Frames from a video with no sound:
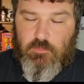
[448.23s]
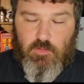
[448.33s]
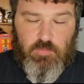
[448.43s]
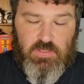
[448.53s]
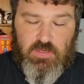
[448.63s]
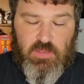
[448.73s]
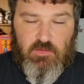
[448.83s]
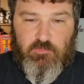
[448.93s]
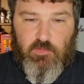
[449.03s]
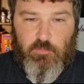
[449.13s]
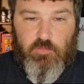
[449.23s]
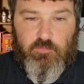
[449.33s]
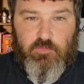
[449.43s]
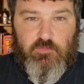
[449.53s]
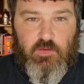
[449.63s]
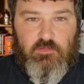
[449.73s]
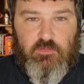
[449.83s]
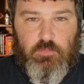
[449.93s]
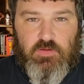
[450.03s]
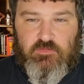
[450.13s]
I mean, yeah, if you don't move your
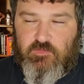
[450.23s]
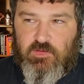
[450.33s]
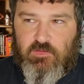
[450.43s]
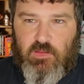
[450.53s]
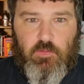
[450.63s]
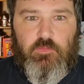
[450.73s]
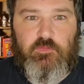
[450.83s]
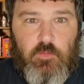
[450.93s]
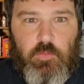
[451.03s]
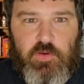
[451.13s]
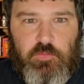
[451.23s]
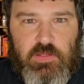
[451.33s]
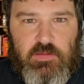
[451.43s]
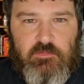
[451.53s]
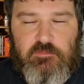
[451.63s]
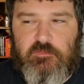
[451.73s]
station much, then they always know where you live.